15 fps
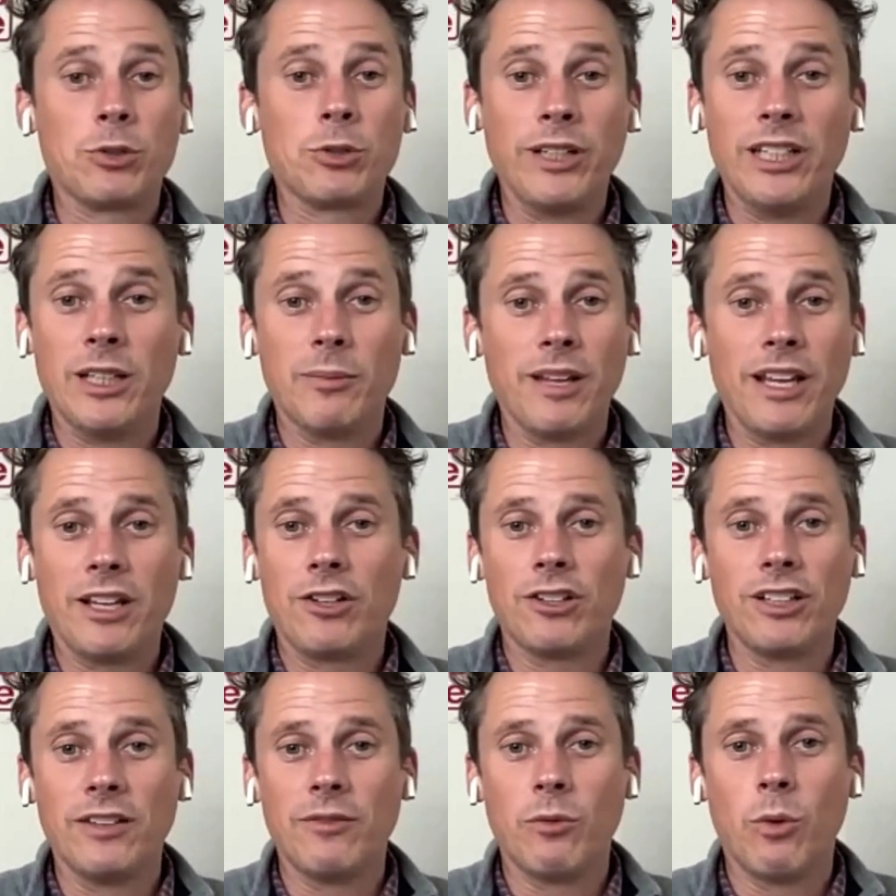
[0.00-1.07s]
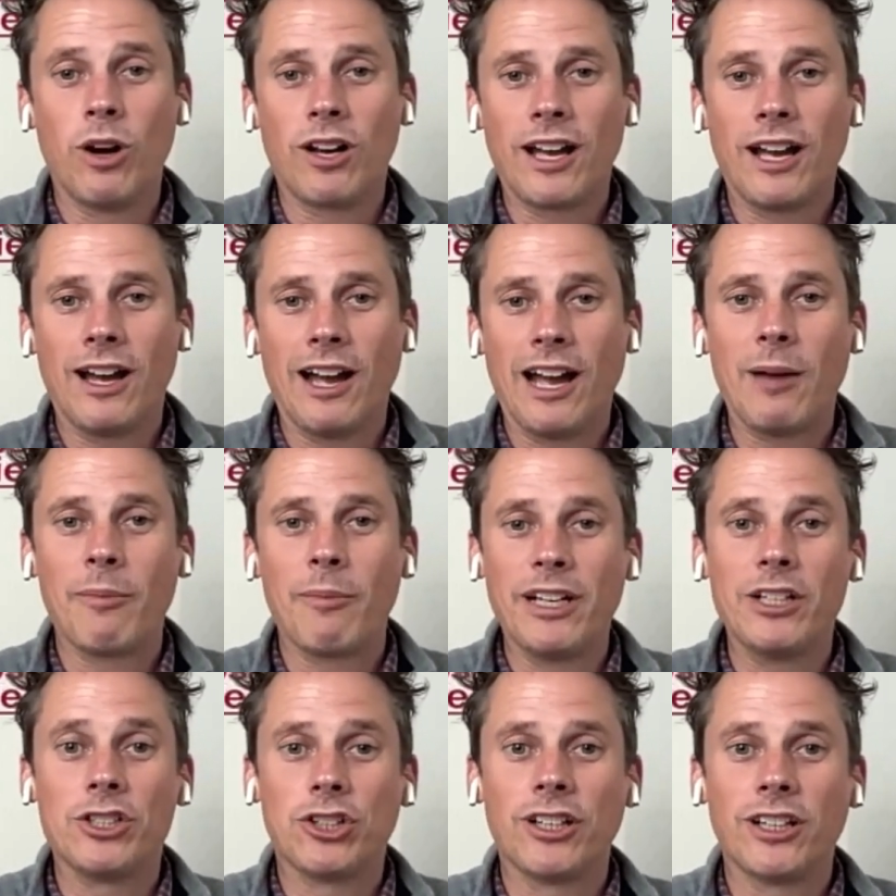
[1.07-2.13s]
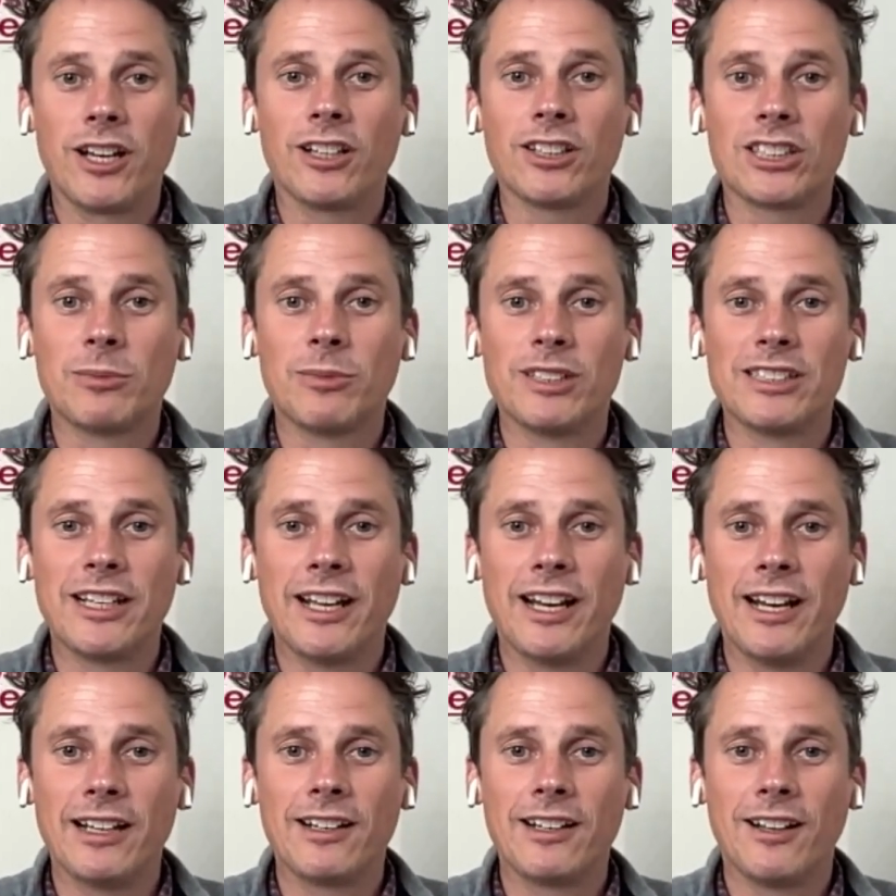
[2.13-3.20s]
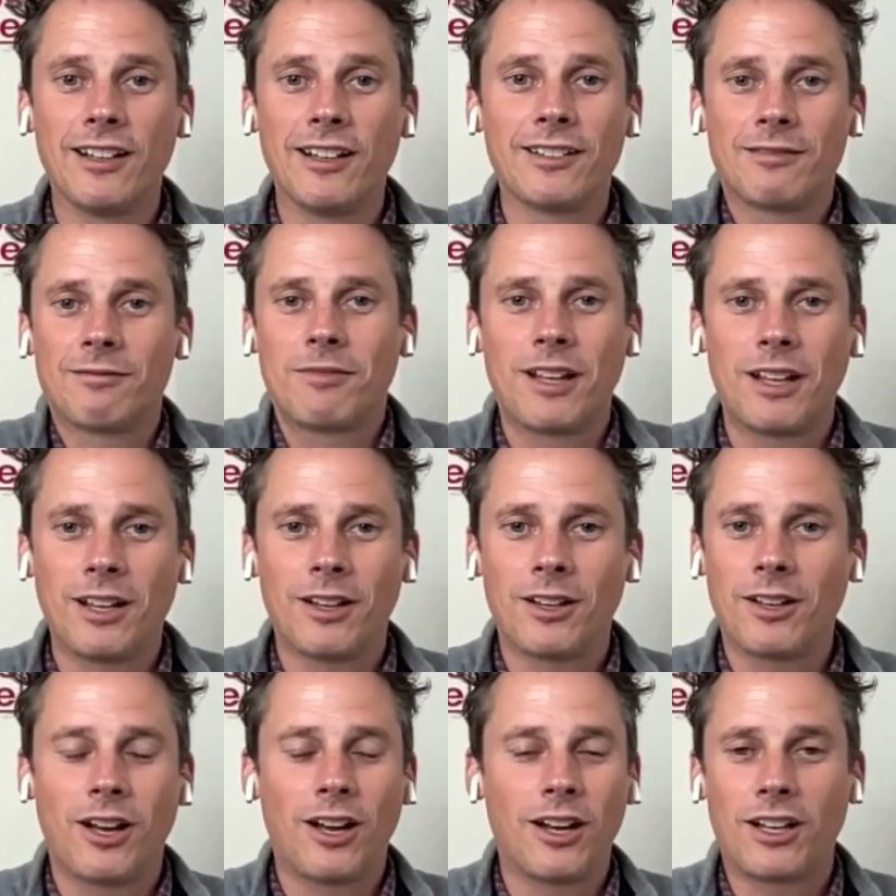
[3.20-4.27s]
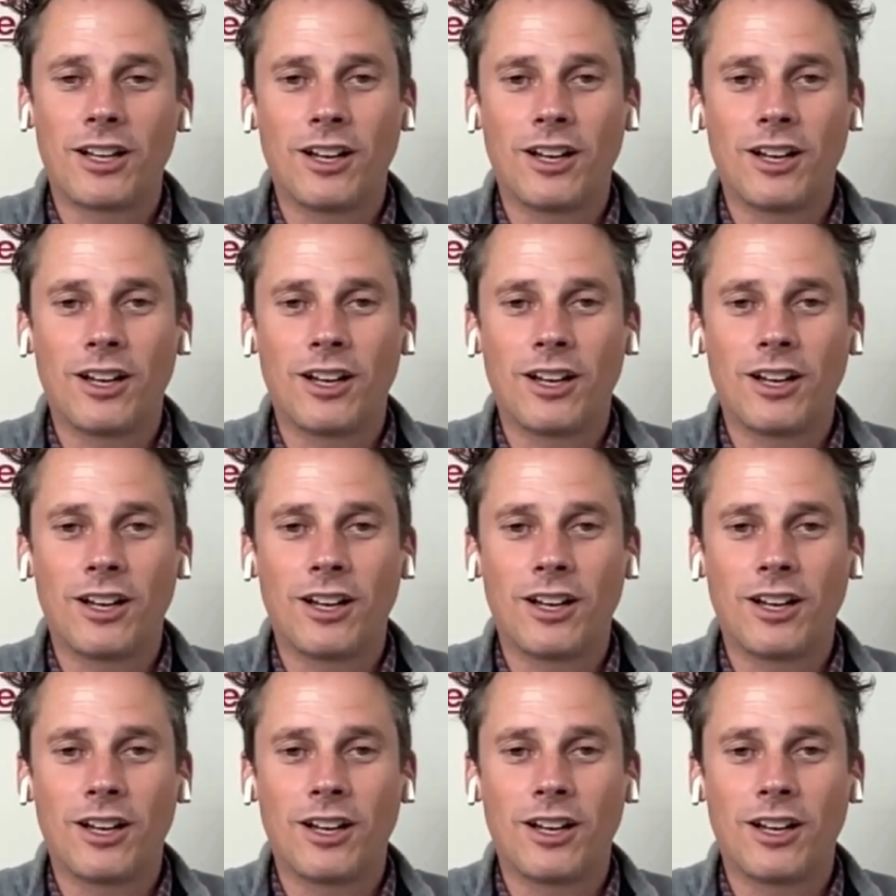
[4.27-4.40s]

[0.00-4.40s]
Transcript: and between them, they couldn't even work out how many joint customers they had. Like, they, they, mm-hmm.